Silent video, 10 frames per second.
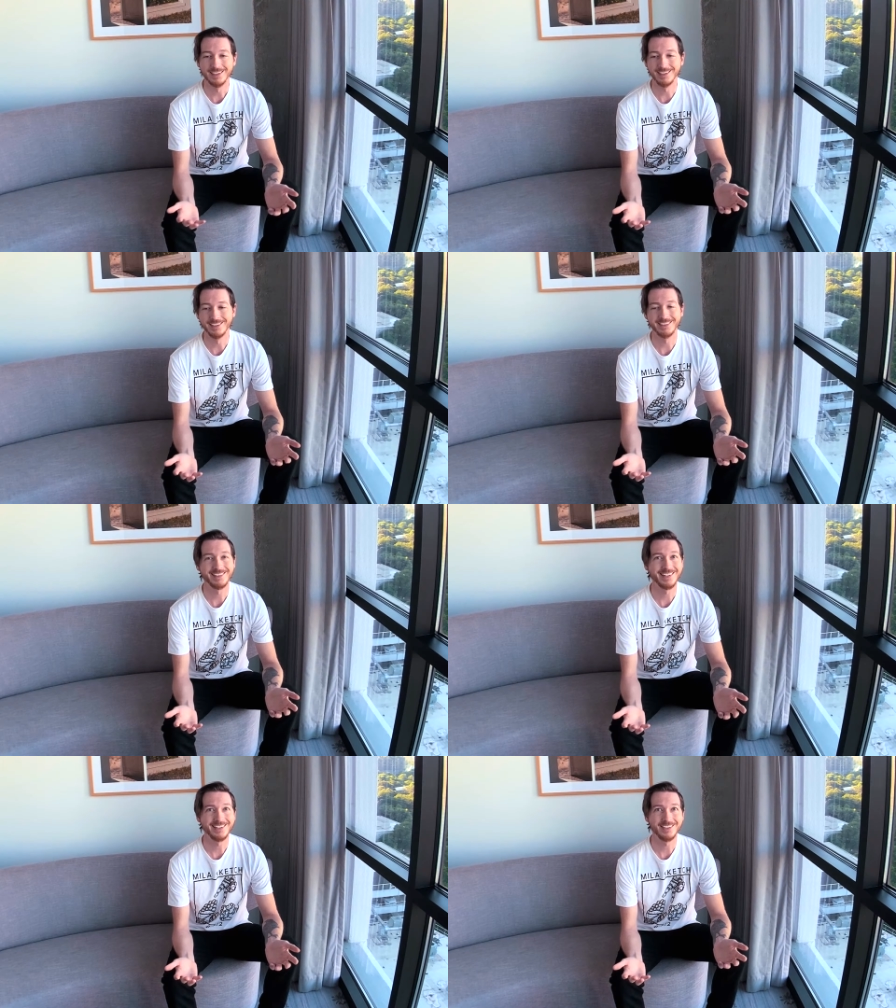and
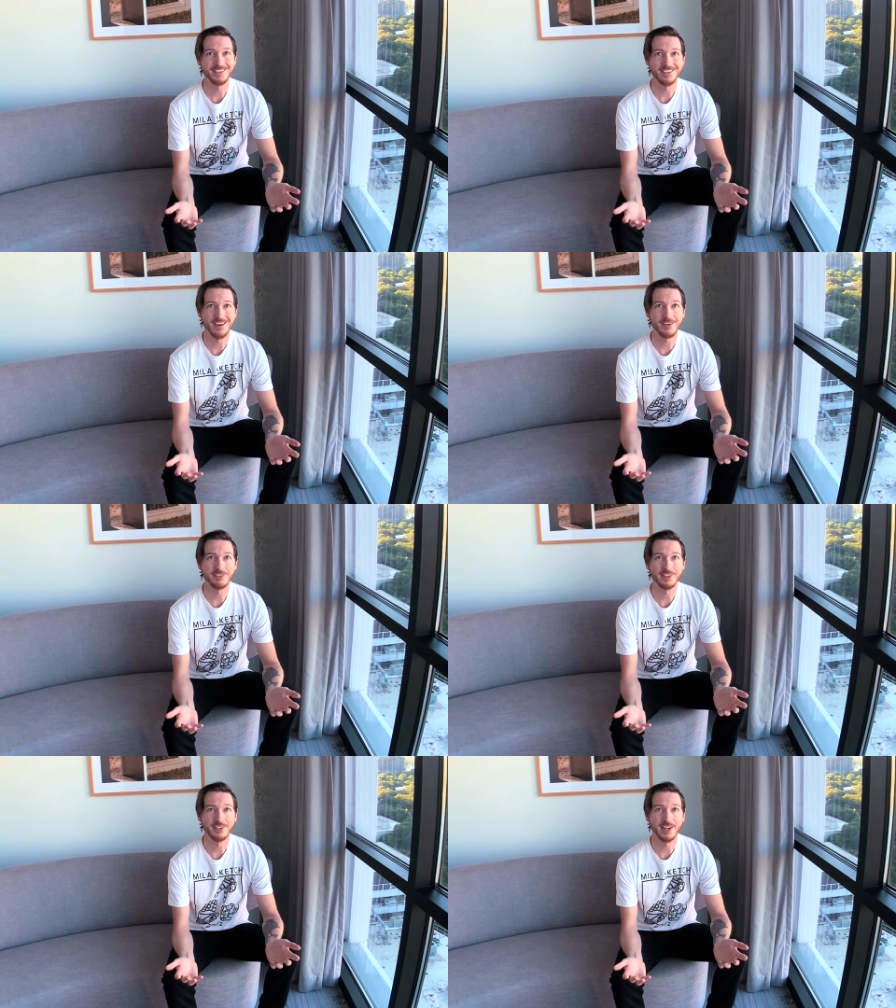that is not
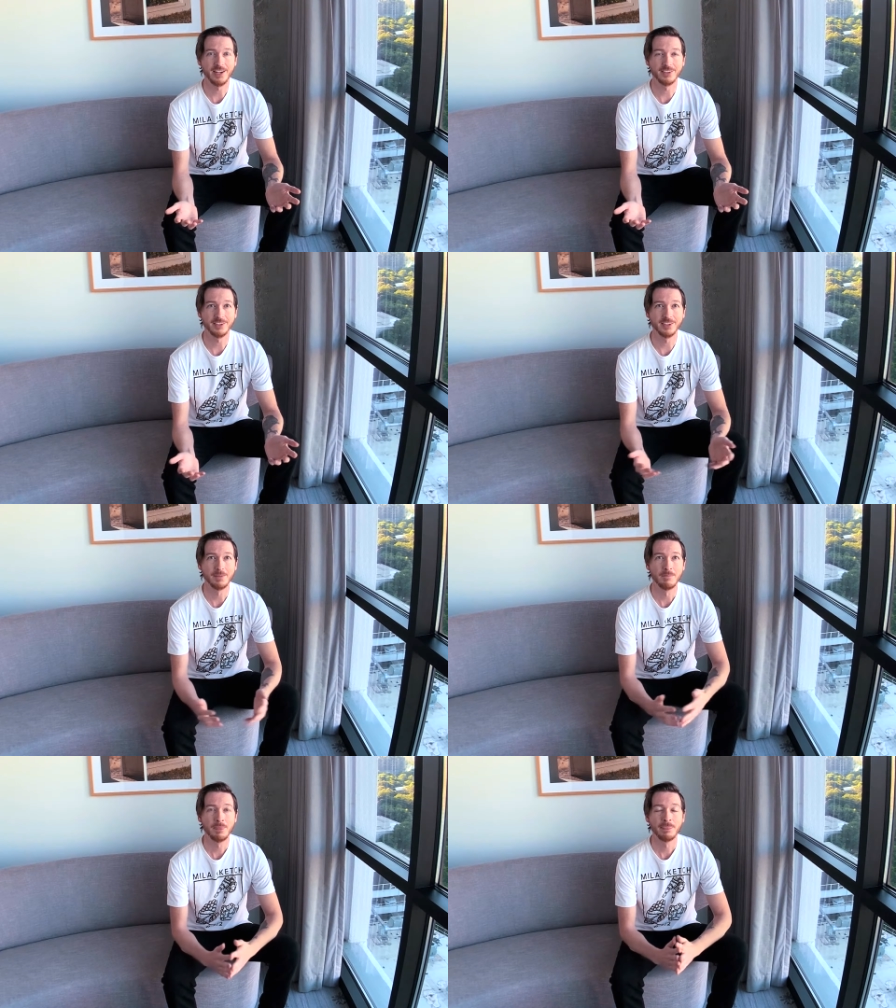fantastic.